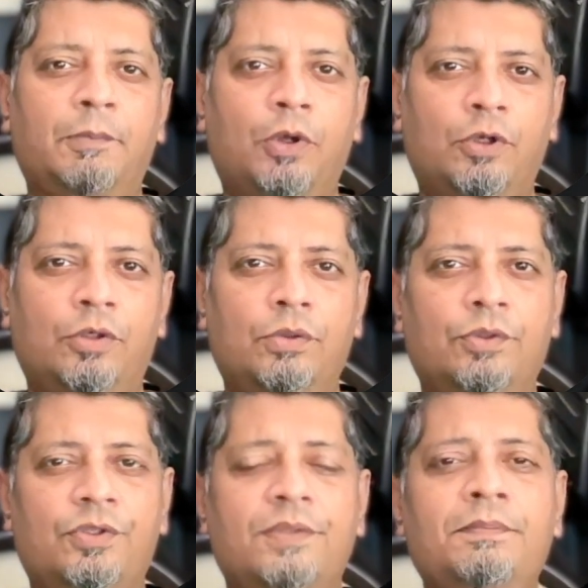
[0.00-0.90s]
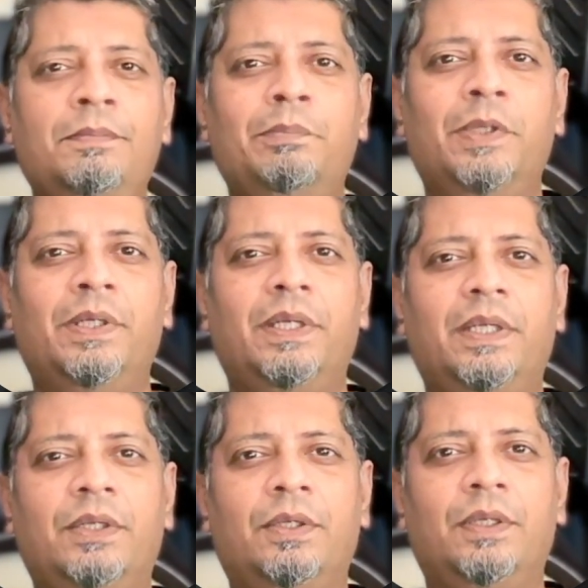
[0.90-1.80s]
on tourism. But
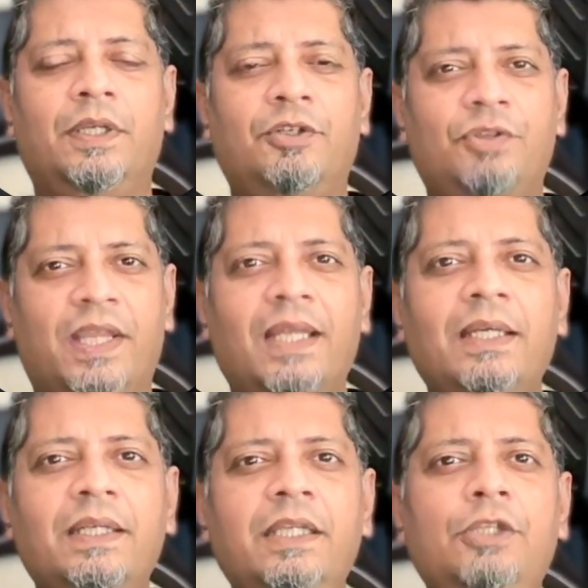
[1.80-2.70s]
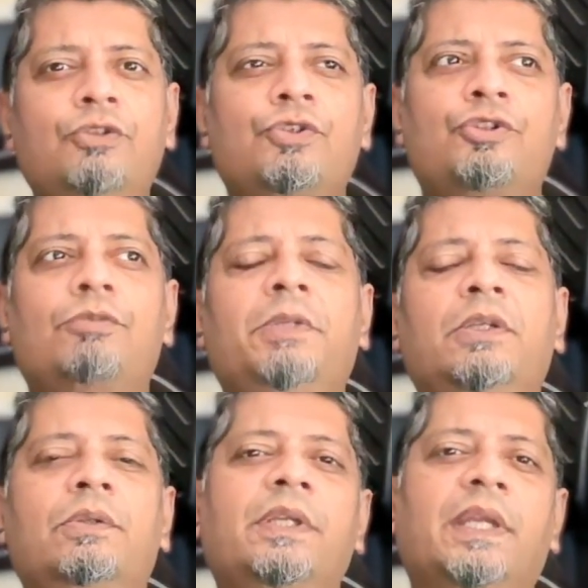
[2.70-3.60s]
in reality, you should be
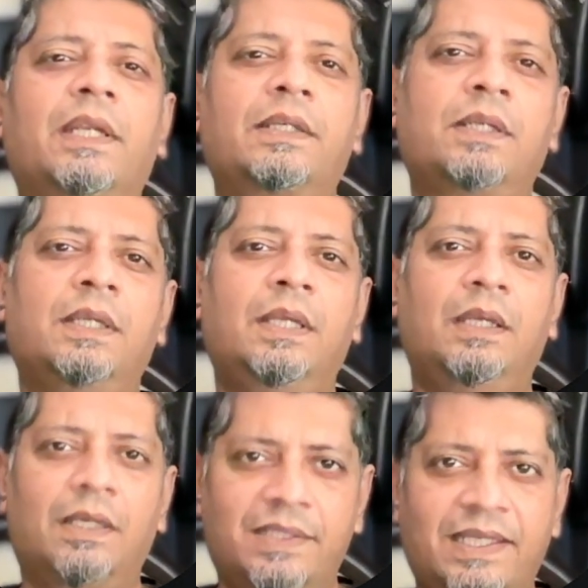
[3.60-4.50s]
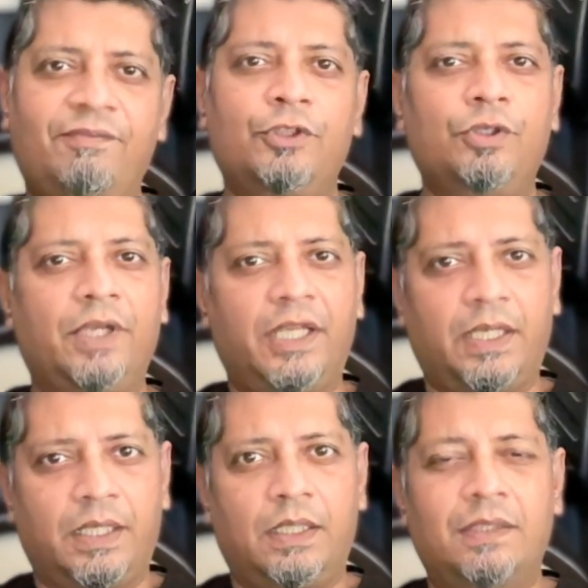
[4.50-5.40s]
looking at a 7 to
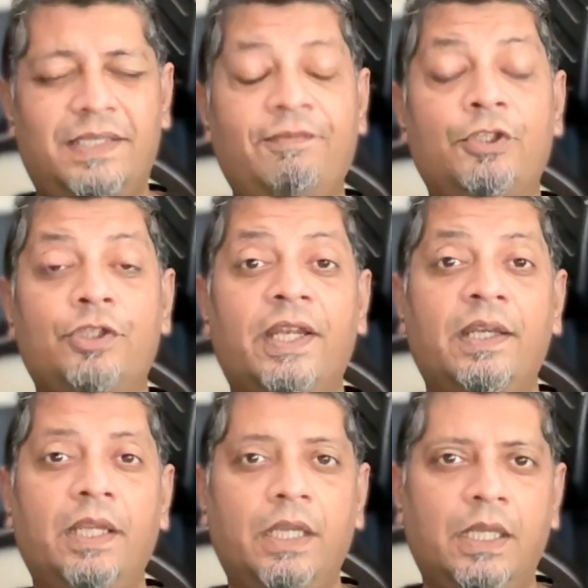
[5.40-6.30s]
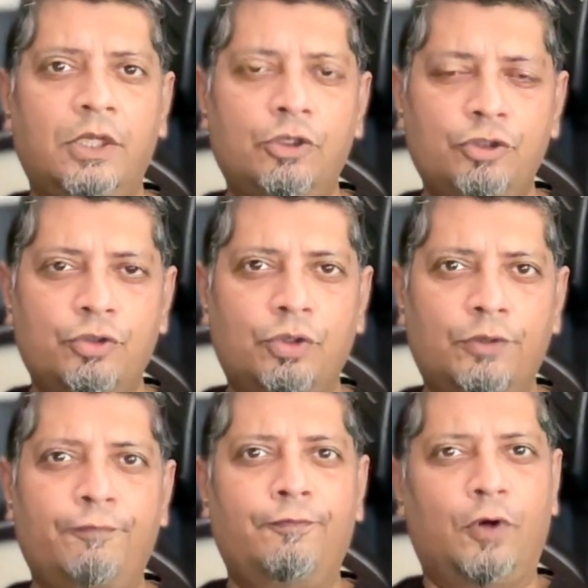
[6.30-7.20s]
10 day
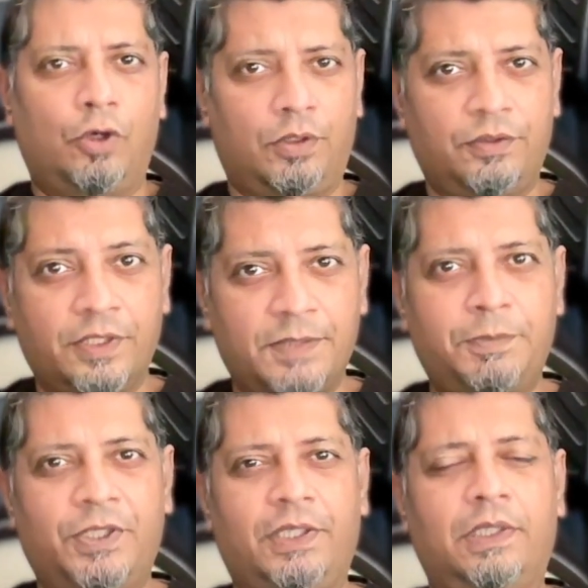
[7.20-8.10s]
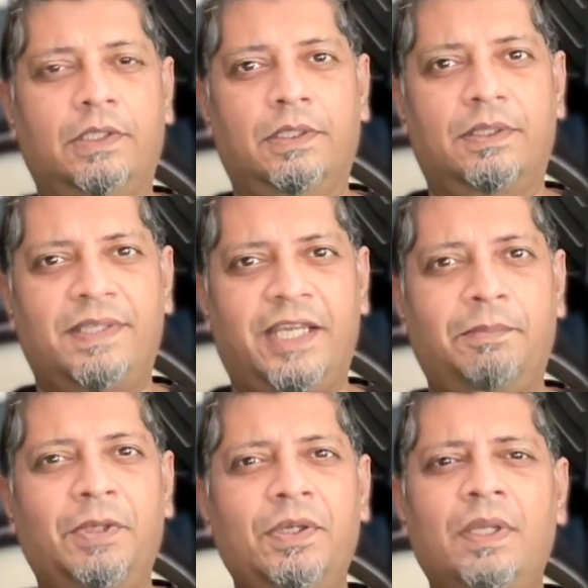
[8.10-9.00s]
tour for this particular
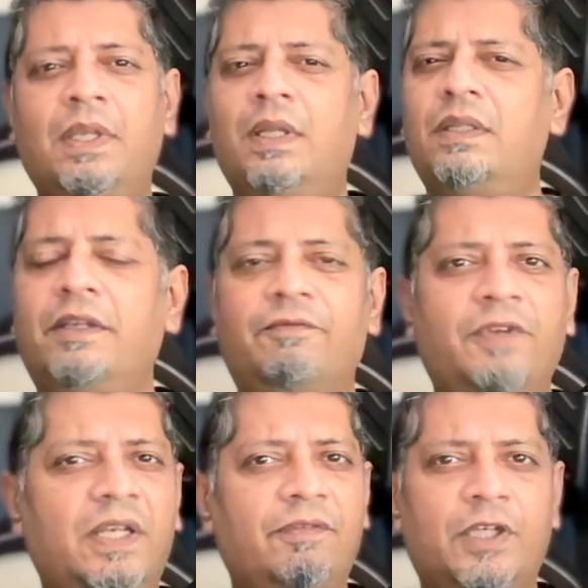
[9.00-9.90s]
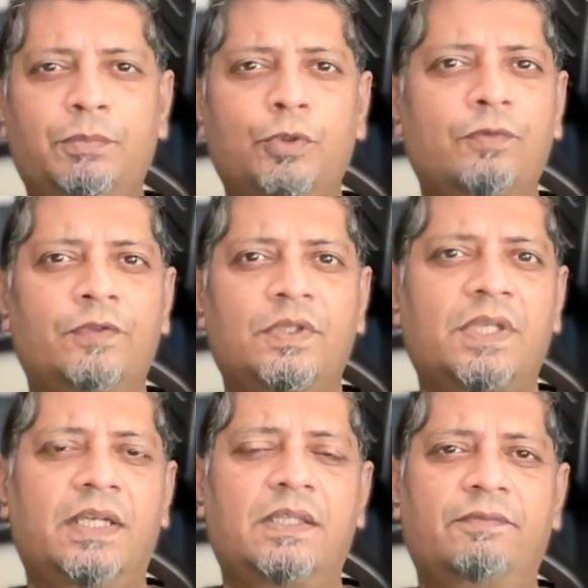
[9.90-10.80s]
segment. There are very beautiful
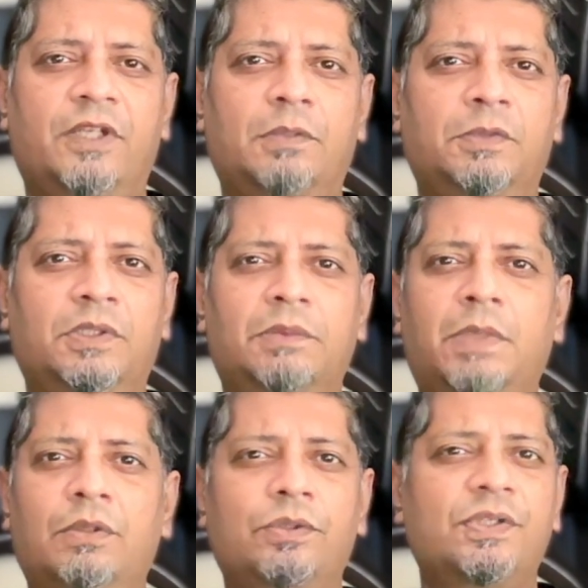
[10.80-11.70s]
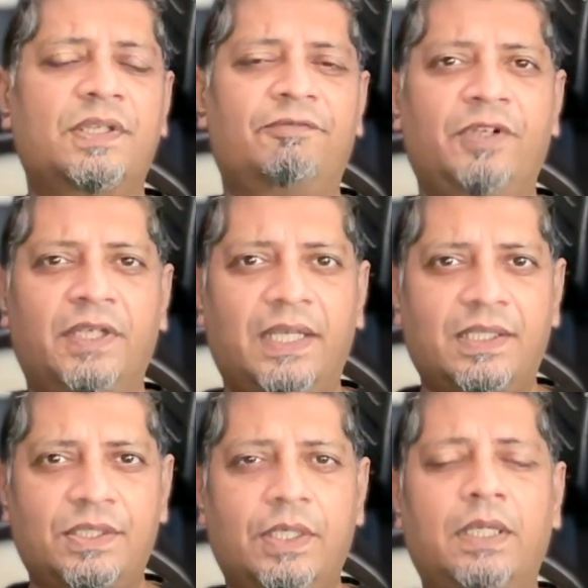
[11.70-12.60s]
sites available. The mountains are
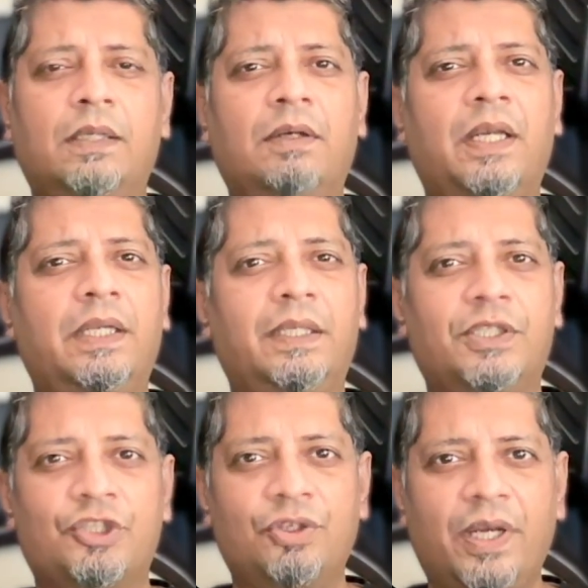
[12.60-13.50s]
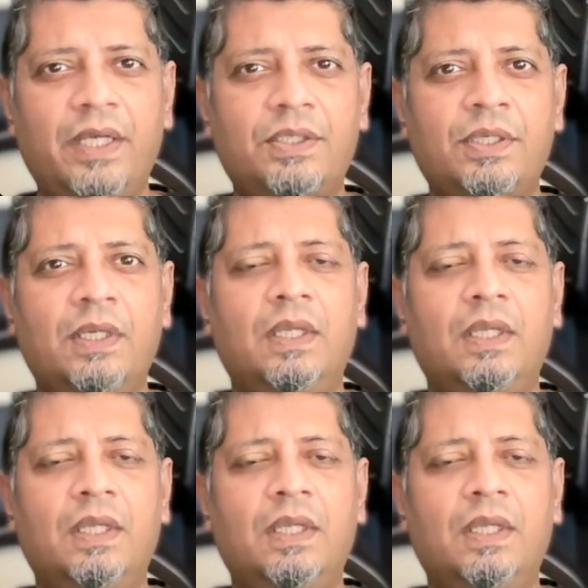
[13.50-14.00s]
fantastic. Riding is great.